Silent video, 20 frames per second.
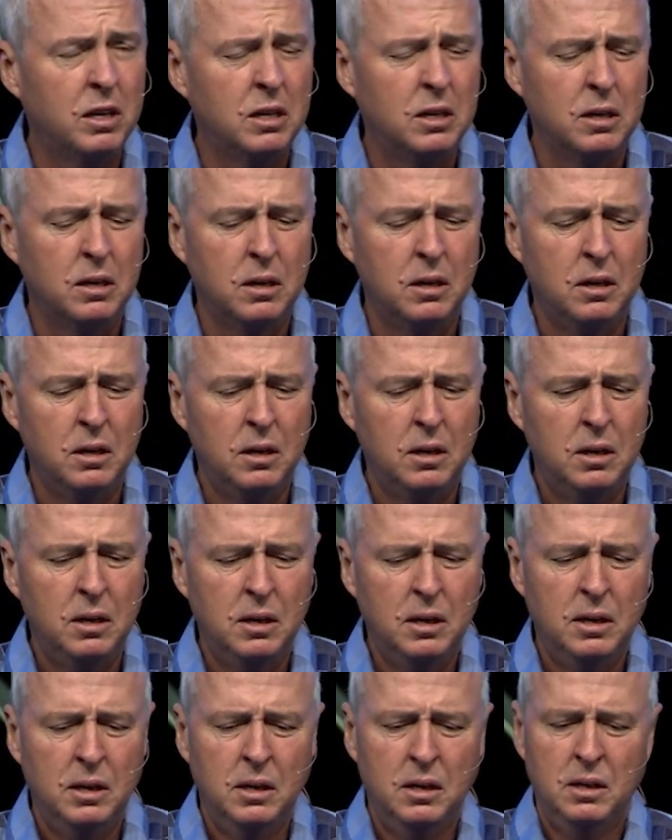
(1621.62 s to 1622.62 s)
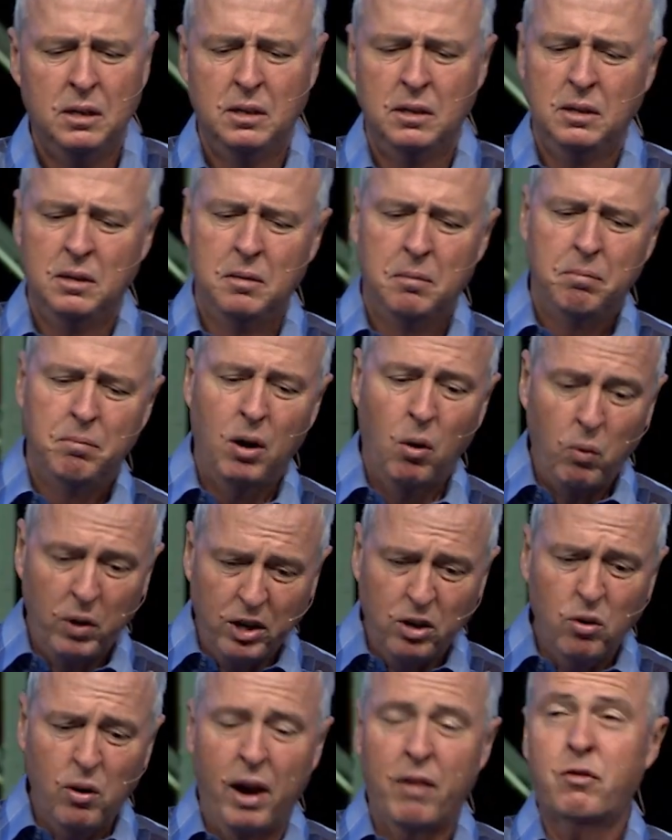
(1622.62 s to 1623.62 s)
it. But we
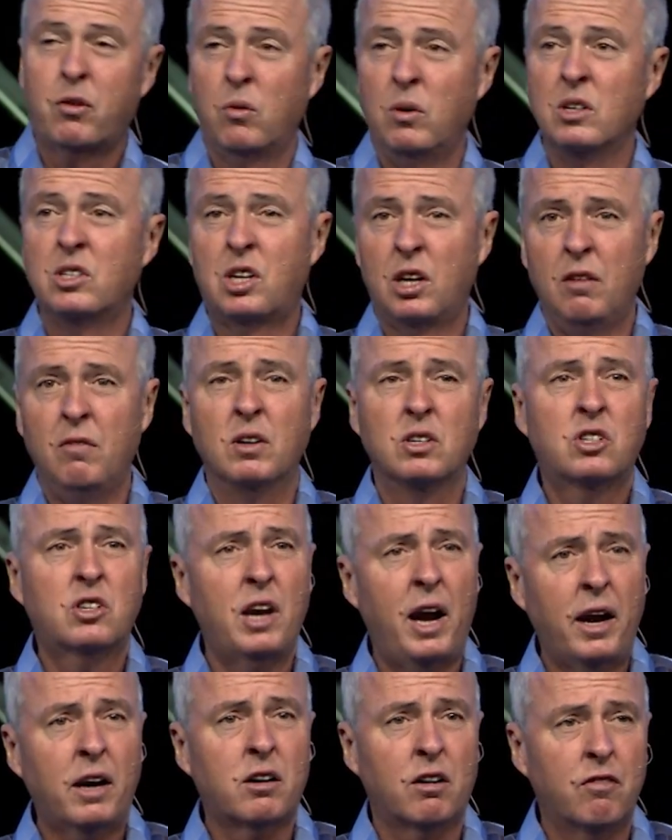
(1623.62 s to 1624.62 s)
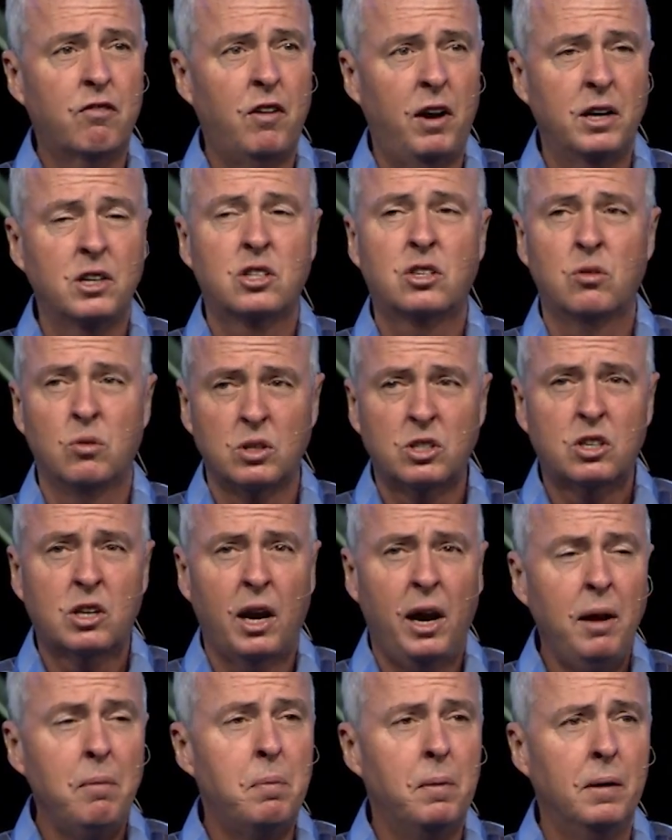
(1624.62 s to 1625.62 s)
do have to receive his sacrifice to
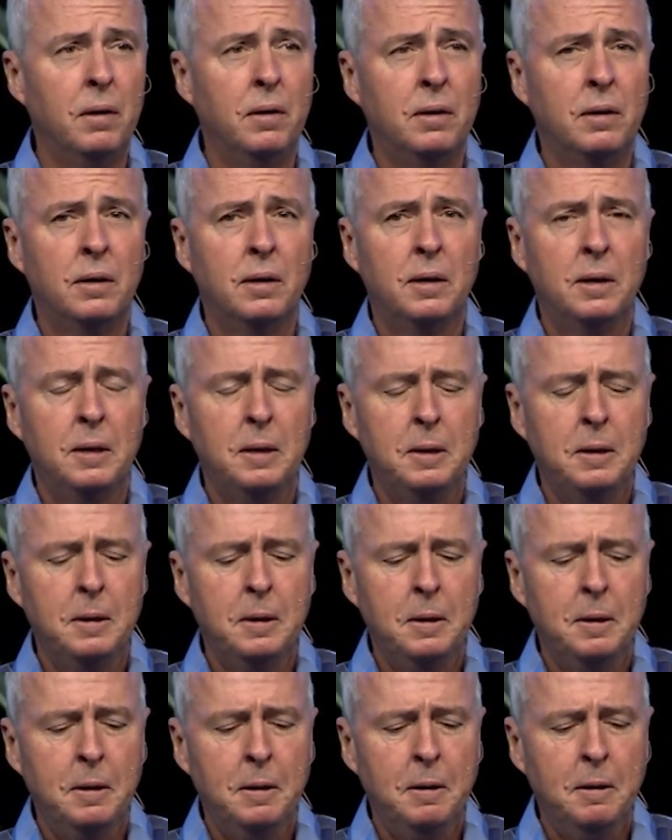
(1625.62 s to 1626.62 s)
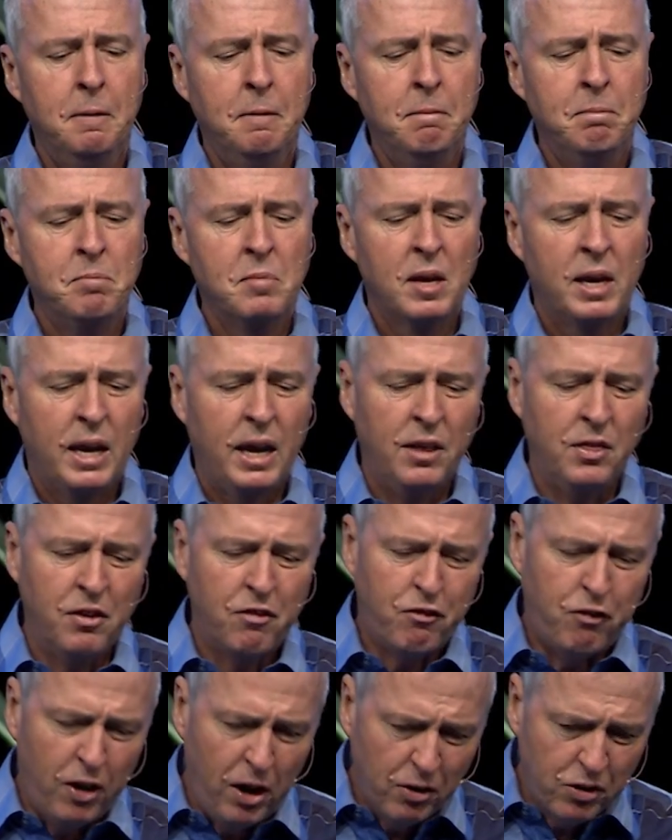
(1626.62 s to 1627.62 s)
escape it. And the
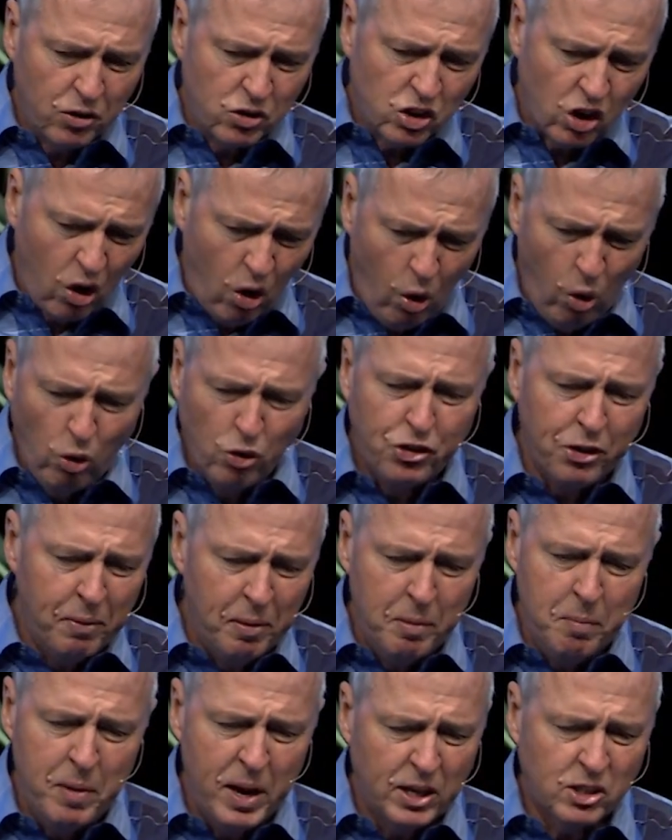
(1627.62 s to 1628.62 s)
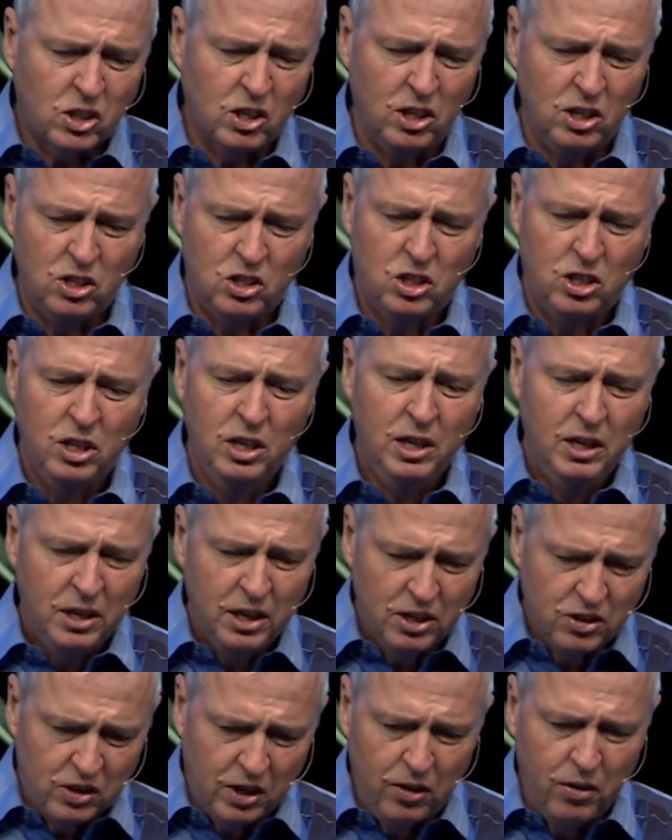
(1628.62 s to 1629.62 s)
Father's ultimate message
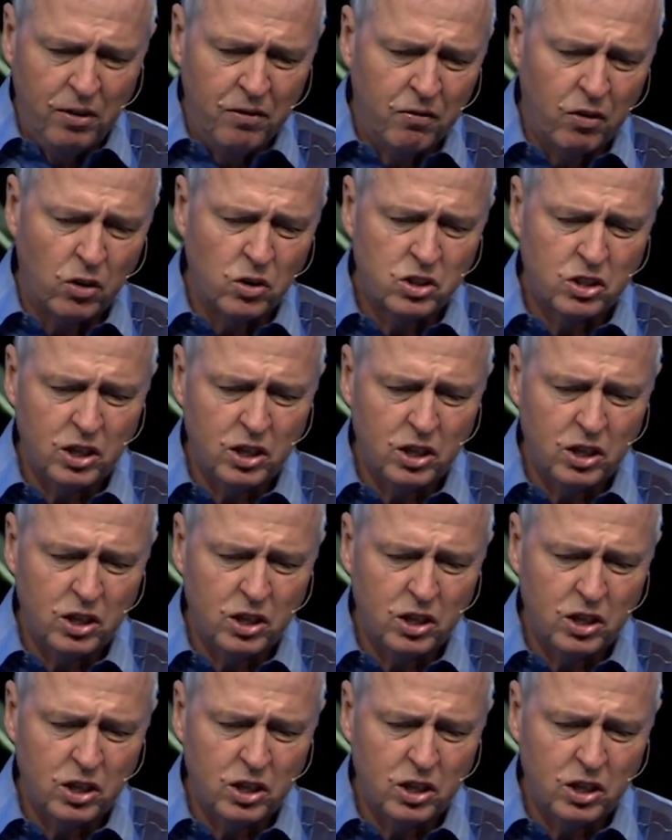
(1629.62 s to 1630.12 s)
is here in verse